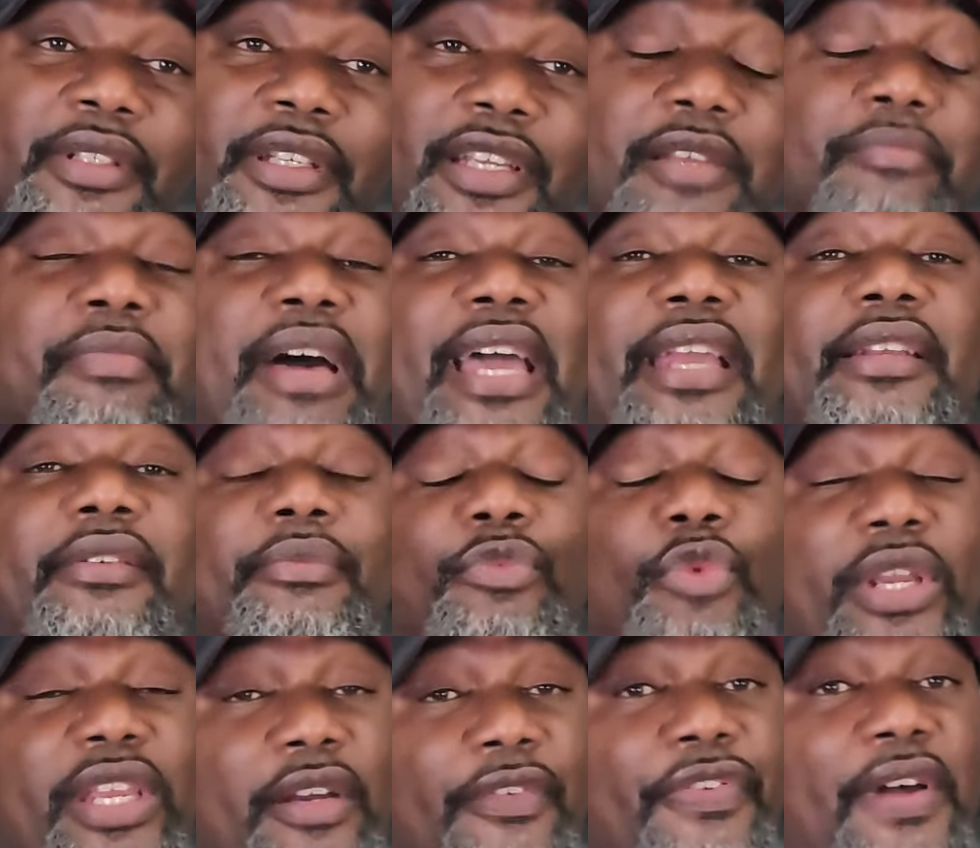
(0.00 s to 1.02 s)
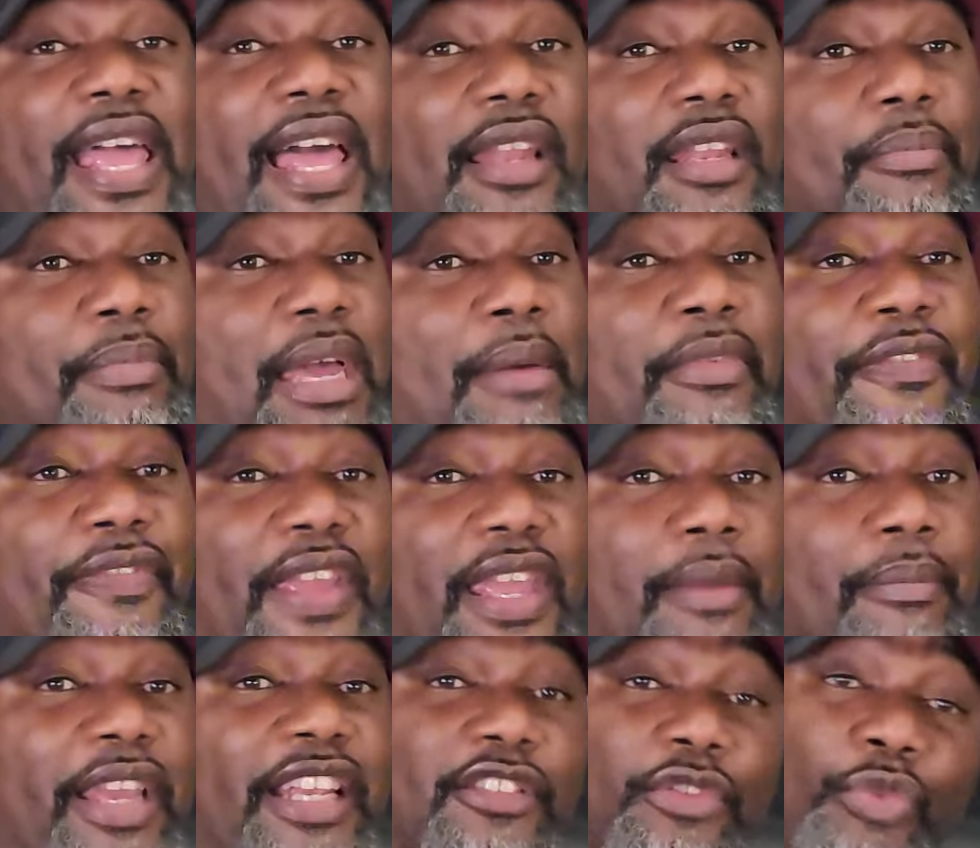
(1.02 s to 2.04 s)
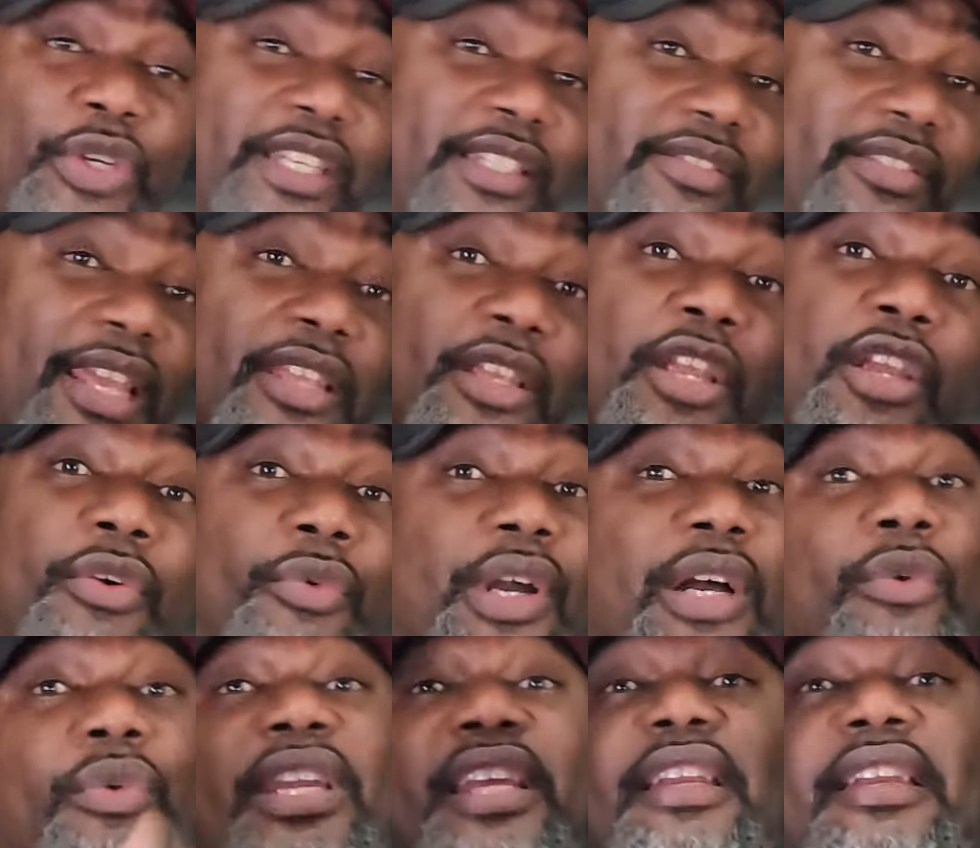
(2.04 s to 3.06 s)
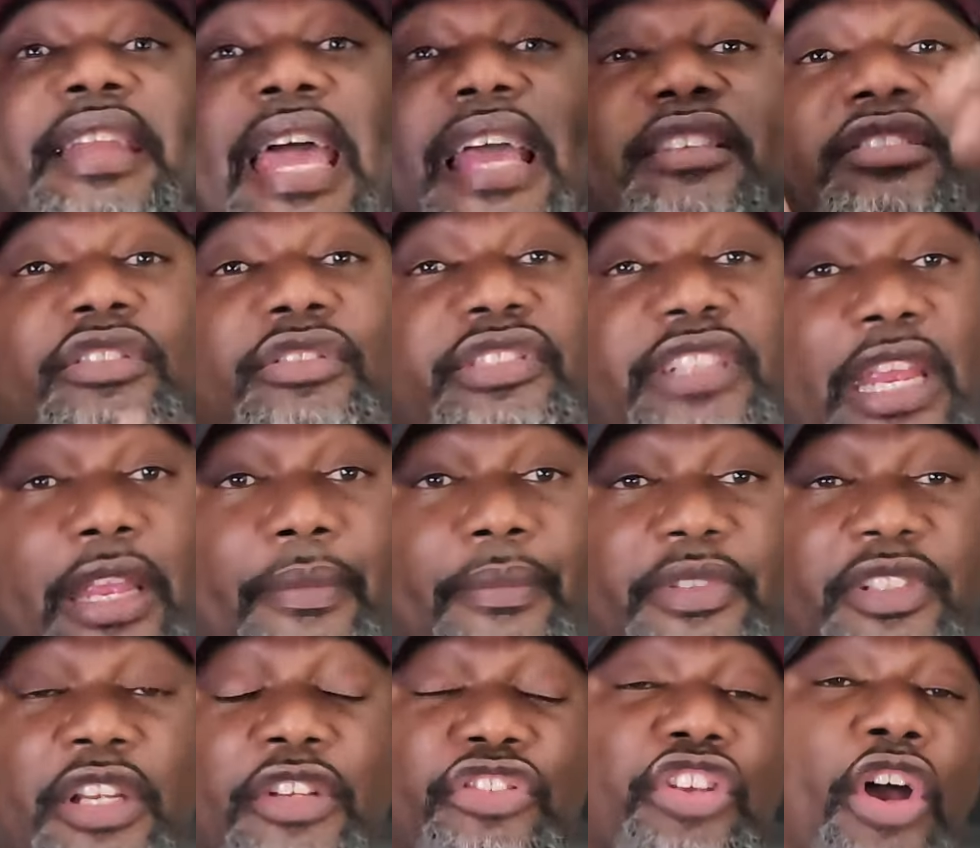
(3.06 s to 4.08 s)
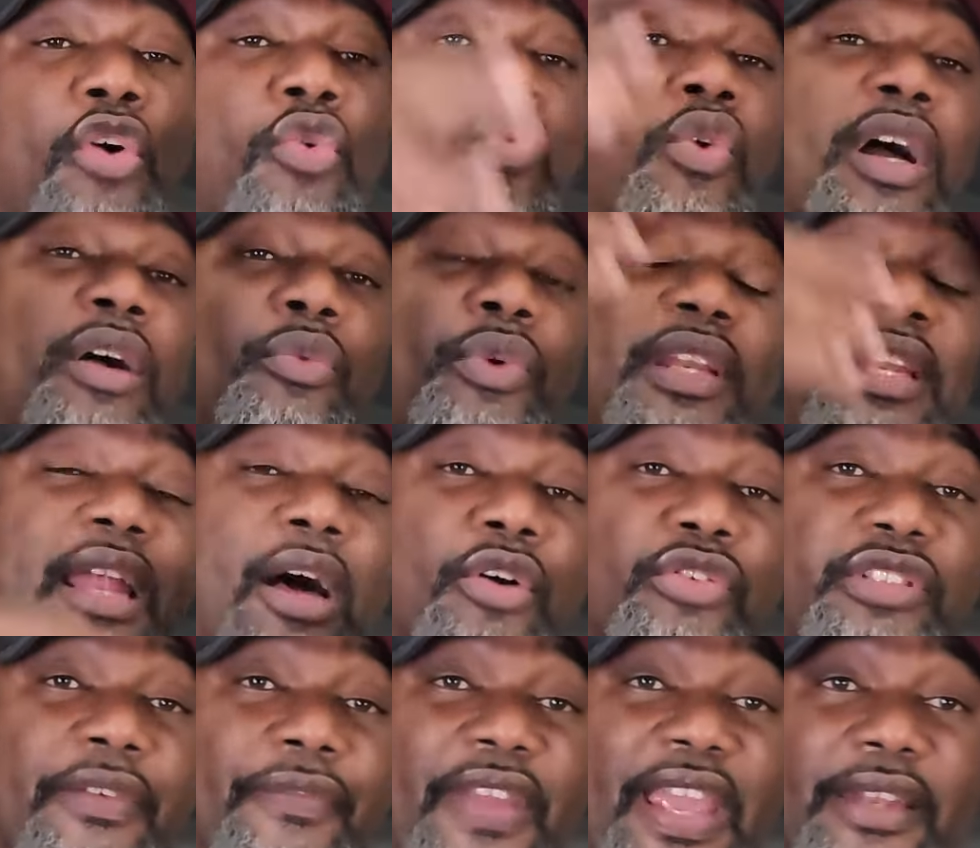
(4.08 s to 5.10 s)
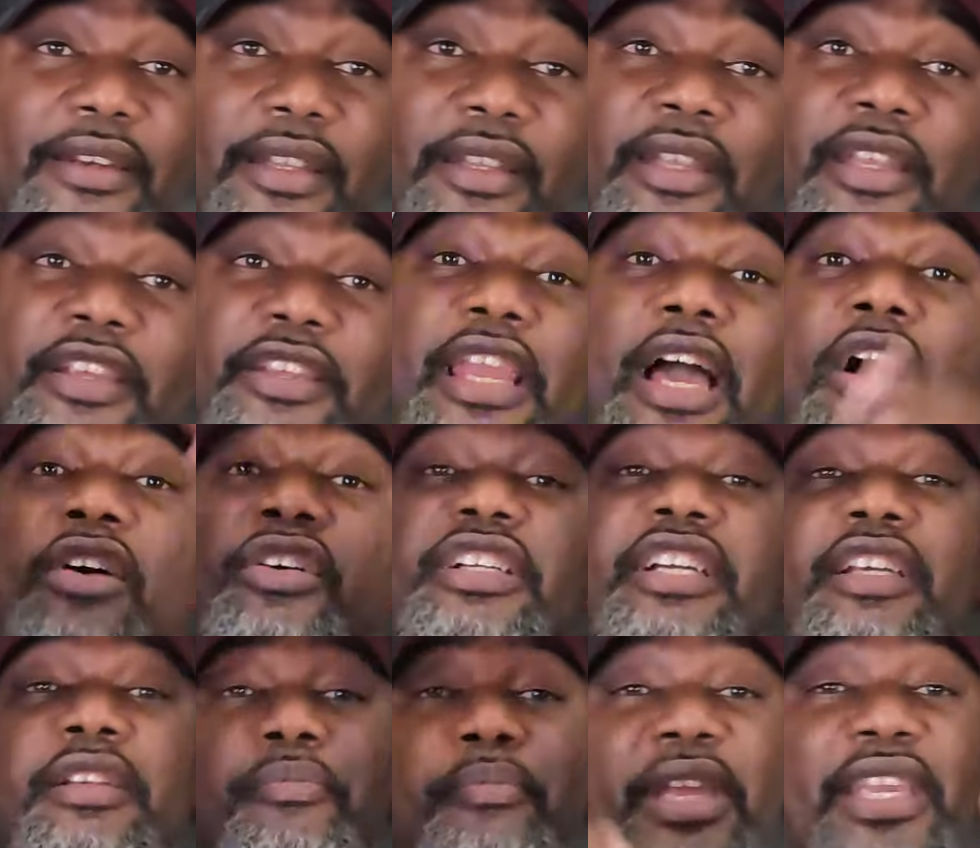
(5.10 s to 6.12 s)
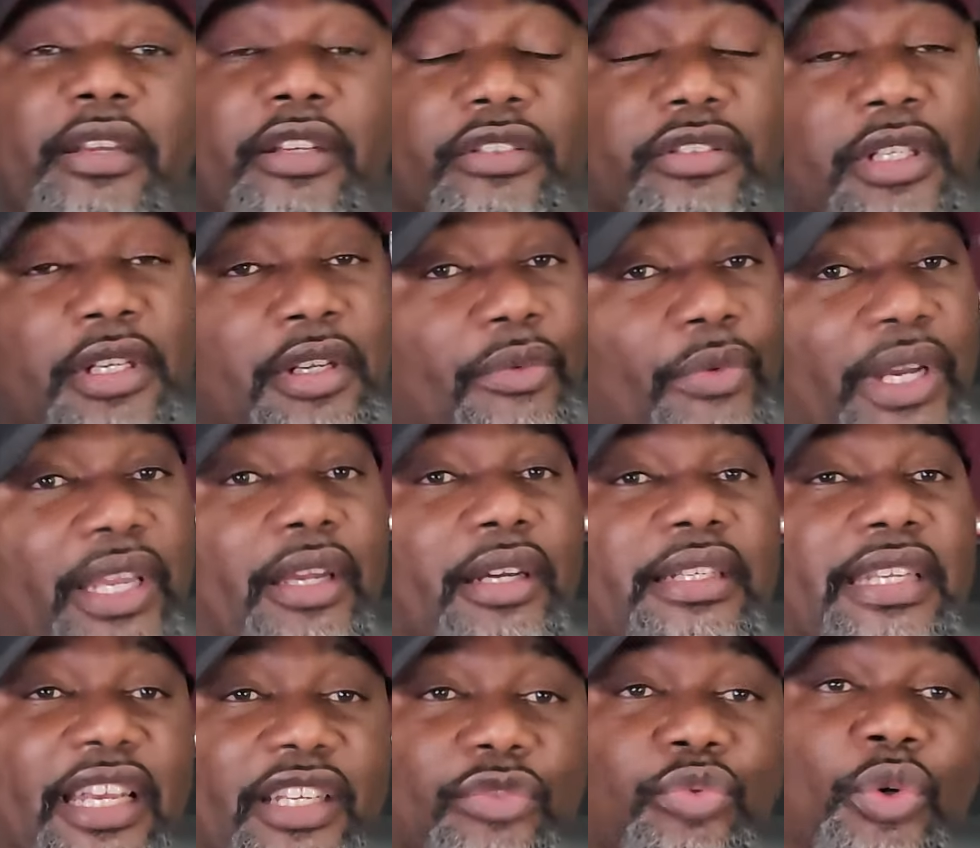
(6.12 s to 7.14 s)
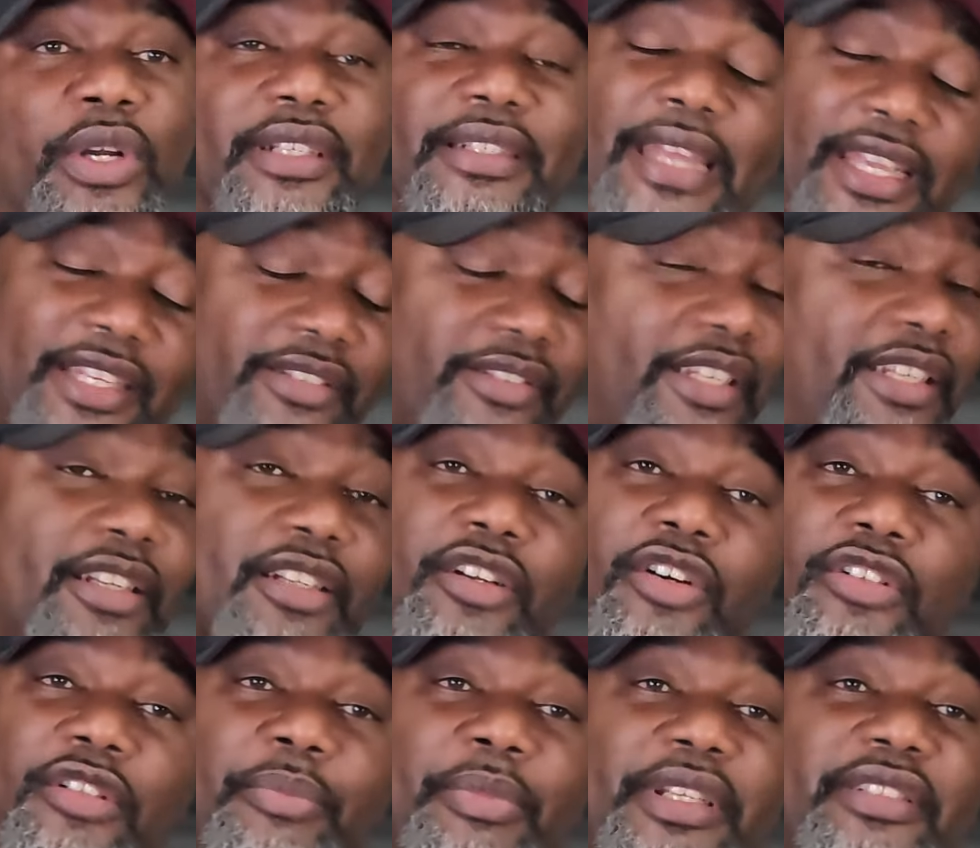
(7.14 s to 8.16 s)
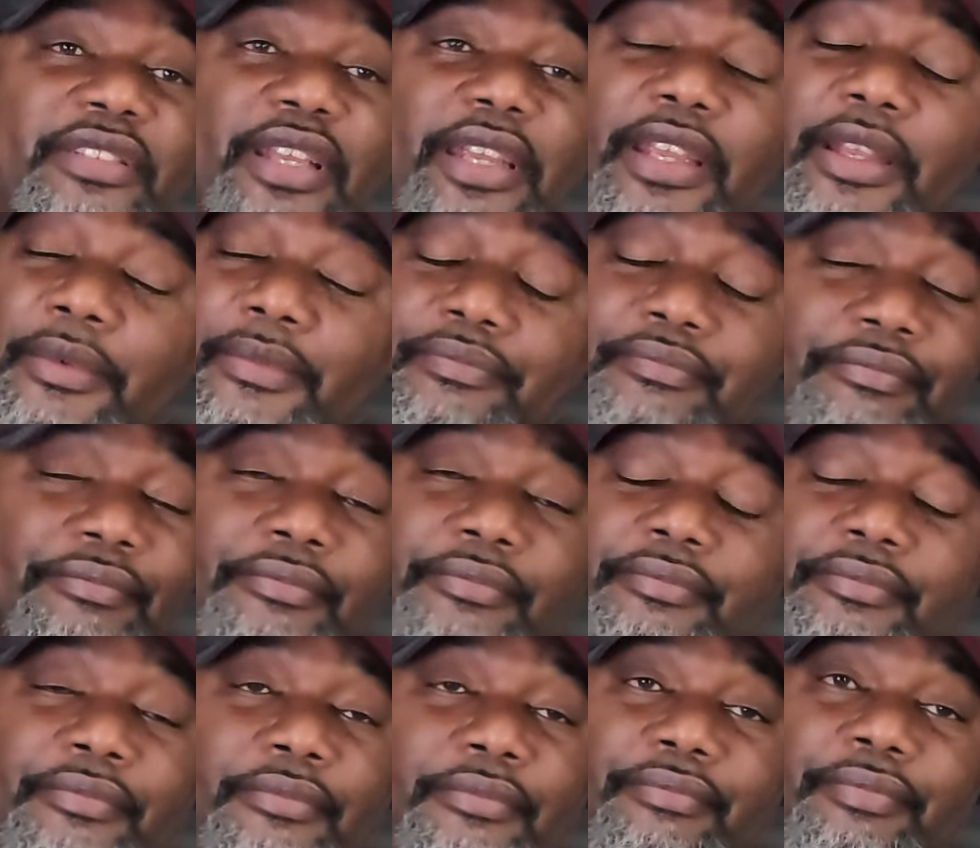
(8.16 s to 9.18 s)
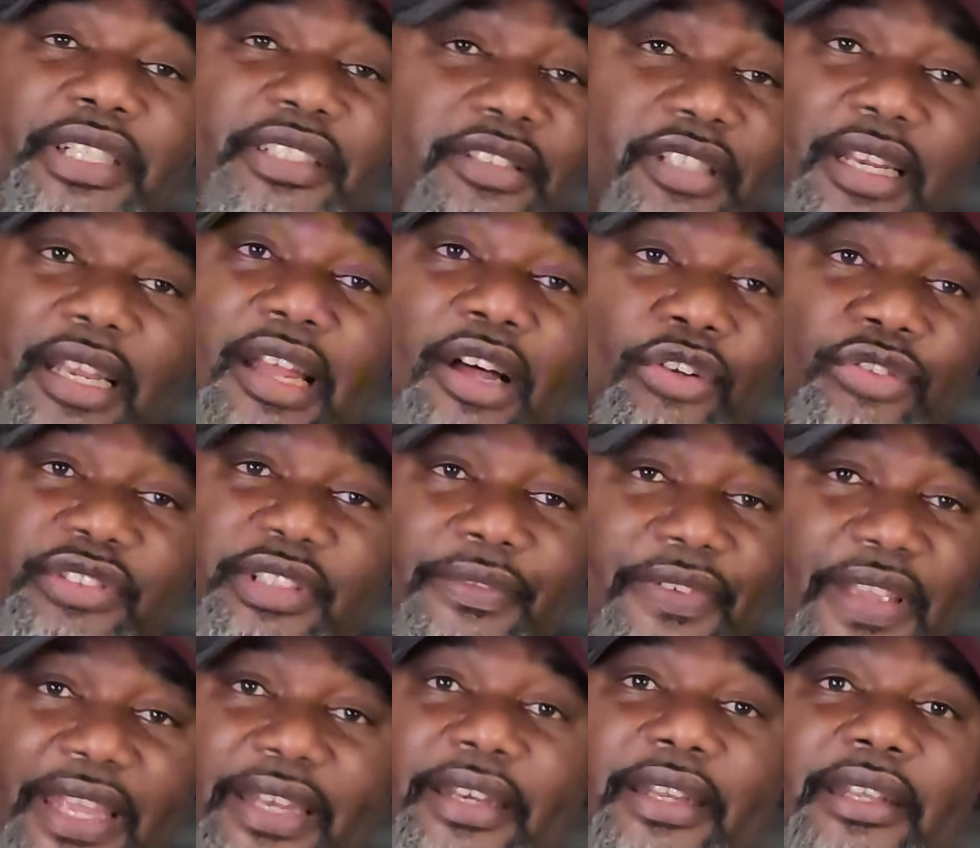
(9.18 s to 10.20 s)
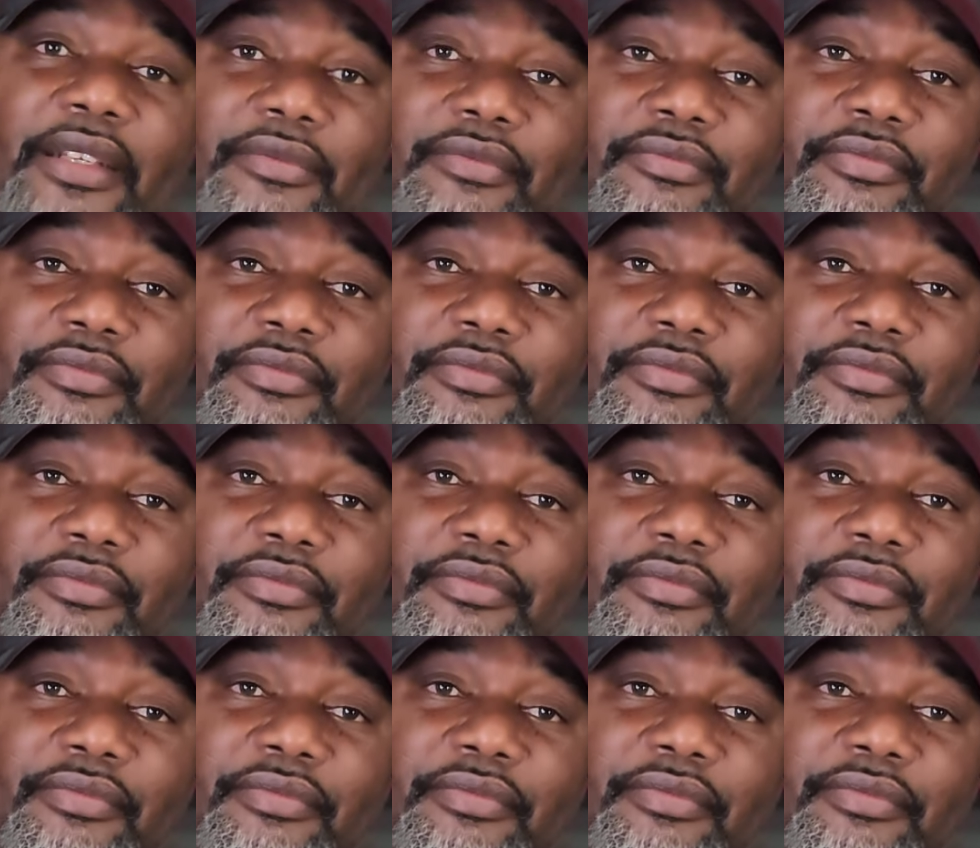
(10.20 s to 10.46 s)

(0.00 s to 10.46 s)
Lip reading: It might will for Alabama fan bases. We can say, well, we the national champions. So what? We lost to Vandy. Y'all couldn't beat us. Well, guess what? They still going to be saying, but you lost to Vandy.